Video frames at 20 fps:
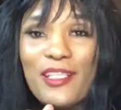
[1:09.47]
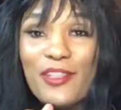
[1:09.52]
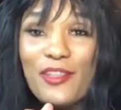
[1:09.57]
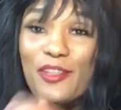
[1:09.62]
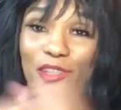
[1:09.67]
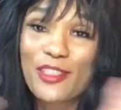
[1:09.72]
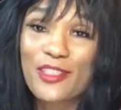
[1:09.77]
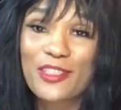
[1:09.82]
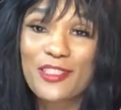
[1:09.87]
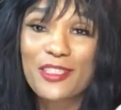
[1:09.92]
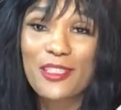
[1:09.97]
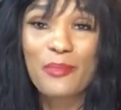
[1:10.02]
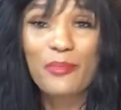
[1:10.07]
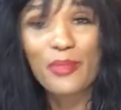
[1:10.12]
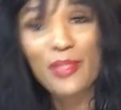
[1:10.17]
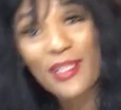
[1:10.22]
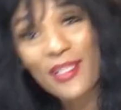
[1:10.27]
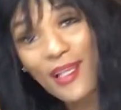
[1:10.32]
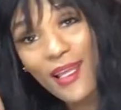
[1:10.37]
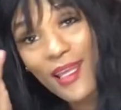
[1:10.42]
looks to
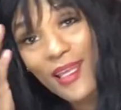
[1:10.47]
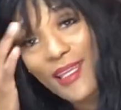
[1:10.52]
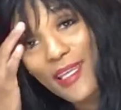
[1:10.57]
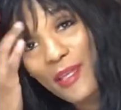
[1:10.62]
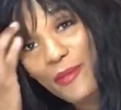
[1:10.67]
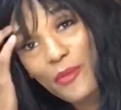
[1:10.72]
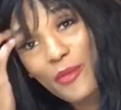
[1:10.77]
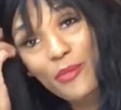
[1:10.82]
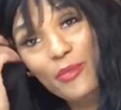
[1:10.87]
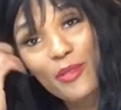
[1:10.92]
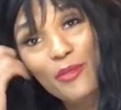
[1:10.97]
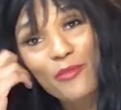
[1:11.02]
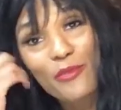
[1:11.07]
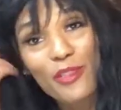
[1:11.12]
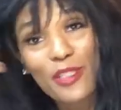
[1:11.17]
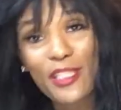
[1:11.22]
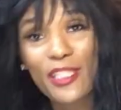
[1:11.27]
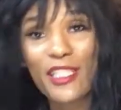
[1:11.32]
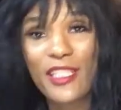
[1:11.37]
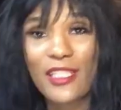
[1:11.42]
be like it would be
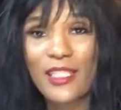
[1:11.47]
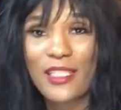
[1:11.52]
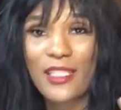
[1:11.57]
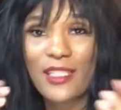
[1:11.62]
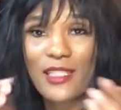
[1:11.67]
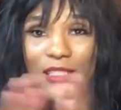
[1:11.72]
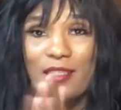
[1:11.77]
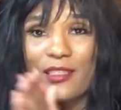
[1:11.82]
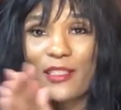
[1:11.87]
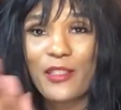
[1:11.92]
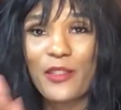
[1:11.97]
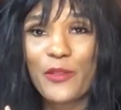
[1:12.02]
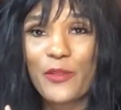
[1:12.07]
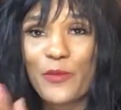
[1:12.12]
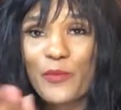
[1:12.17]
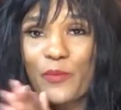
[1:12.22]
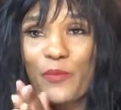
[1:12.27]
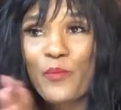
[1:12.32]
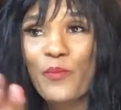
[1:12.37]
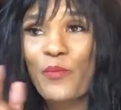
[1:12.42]
really good so
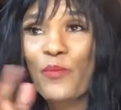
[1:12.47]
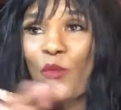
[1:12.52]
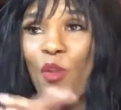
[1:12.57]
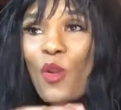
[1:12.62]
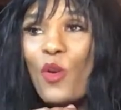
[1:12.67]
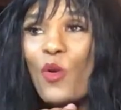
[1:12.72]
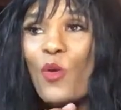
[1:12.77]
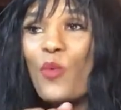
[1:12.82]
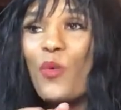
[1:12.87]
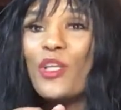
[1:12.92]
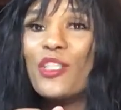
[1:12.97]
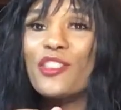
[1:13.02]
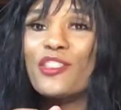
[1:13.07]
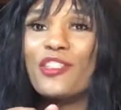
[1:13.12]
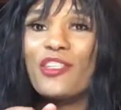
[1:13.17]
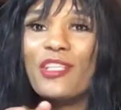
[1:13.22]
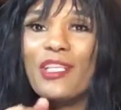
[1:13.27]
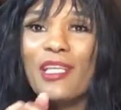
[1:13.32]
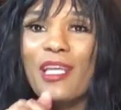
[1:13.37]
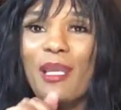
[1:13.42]
once
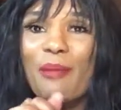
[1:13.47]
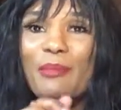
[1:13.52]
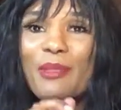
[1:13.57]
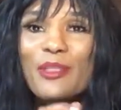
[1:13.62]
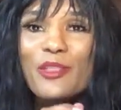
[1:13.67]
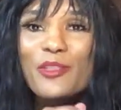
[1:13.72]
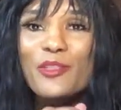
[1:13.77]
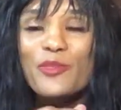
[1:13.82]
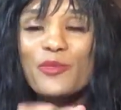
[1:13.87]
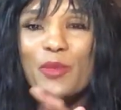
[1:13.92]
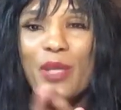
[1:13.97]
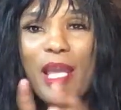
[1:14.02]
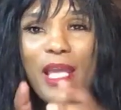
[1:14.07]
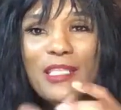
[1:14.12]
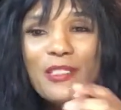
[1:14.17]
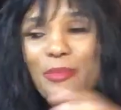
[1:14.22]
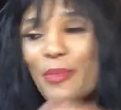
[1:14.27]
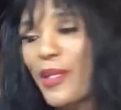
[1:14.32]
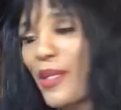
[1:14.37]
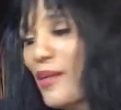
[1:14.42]
Journey get me those
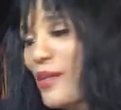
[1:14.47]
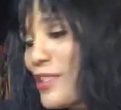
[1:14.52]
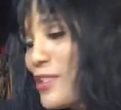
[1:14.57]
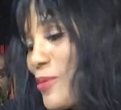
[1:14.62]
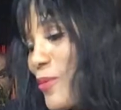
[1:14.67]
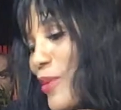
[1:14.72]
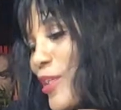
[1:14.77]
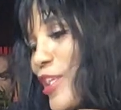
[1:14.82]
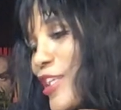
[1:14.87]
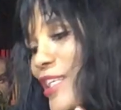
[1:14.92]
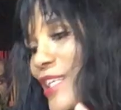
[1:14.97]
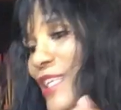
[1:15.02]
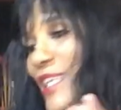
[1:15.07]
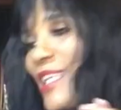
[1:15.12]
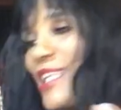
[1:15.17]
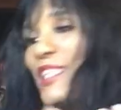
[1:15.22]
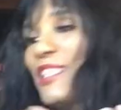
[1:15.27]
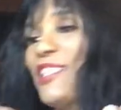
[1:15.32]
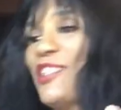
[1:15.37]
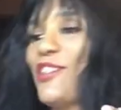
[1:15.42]
raspberries we are gonna
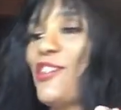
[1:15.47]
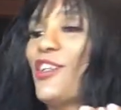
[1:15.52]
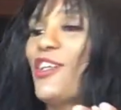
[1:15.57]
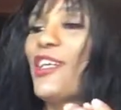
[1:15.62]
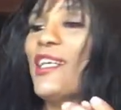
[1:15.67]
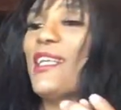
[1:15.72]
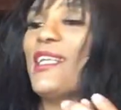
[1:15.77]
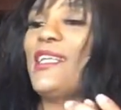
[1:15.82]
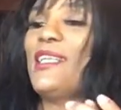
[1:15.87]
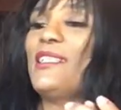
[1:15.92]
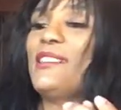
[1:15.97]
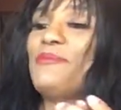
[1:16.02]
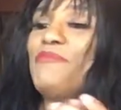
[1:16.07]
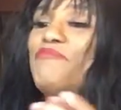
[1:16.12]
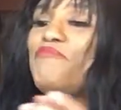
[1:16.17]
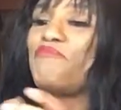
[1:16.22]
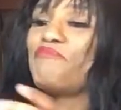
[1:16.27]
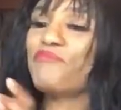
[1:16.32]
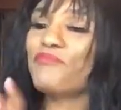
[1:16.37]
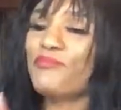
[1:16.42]
get started
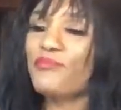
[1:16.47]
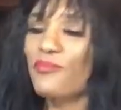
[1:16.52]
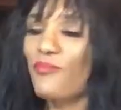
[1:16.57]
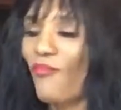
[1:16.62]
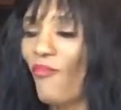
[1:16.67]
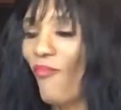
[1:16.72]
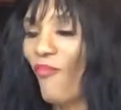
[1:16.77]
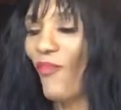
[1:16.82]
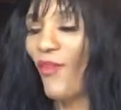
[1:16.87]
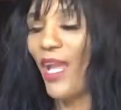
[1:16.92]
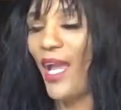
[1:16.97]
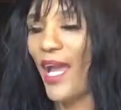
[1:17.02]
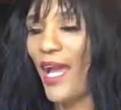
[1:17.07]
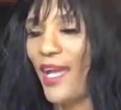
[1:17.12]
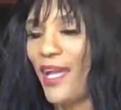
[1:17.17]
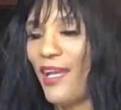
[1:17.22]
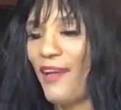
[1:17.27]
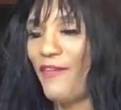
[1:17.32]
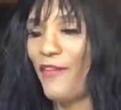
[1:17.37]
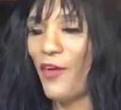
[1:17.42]
I
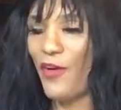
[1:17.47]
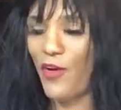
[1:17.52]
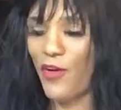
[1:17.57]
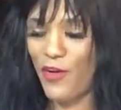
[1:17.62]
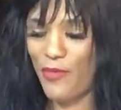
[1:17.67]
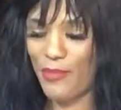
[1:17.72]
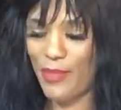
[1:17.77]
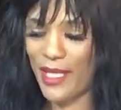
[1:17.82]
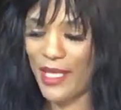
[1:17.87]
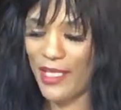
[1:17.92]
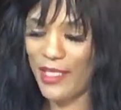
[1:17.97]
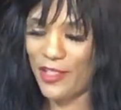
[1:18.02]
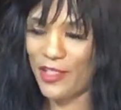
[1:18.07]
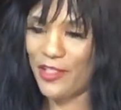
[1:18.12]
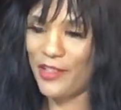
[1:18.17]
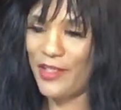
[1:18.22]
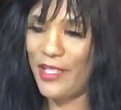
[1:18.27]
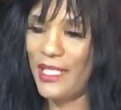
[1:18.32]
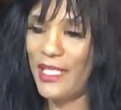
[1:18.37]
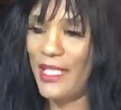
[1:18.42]
have all my
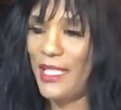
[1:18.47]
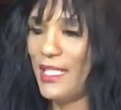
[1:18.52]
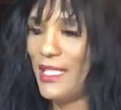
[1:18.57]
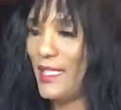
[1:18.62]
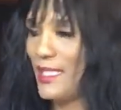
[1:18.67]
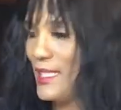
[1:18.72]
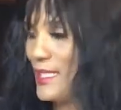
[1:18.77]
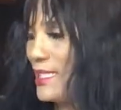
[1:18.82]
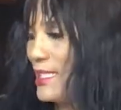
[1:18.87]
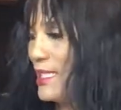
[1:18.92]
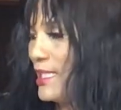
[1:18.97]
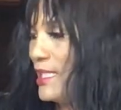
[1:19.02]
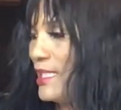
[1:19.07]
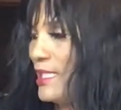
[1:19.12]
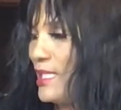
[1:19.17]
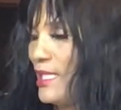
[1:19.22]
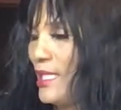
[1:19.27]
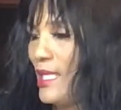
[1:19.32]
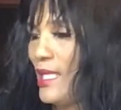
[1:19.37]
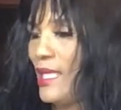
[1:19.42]

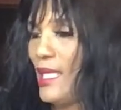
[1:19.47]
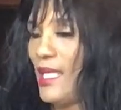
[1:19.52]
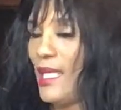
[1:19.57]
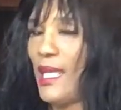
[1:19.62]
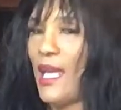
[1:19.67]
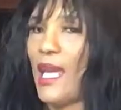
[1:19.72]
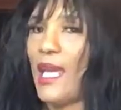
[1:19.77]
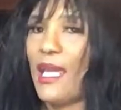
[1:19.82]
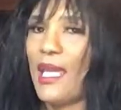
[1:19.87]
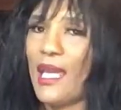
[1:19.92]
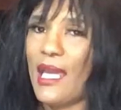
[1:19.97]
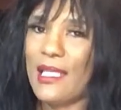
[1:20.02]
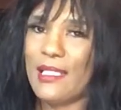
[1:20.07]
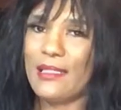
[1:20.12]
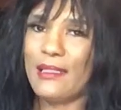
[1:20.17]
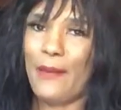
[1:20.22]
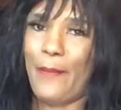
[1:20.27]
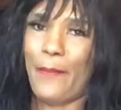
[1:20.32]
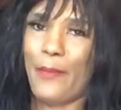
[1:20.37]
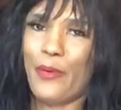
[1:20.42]
ingredients I got
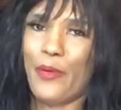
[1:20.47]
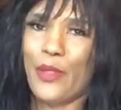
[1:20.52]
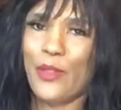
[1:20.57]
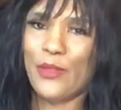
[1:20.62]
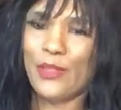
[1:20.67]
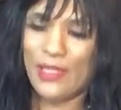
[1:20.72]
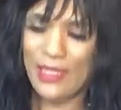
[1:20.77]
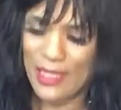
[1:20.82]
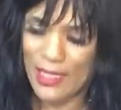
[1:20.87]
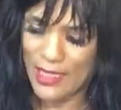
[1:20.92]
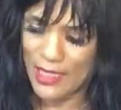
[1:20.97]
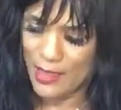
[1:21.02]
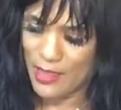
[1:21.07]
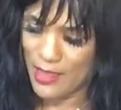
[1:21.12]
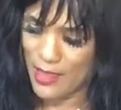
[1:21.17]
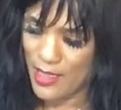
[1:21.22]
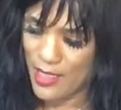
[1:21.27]
some protein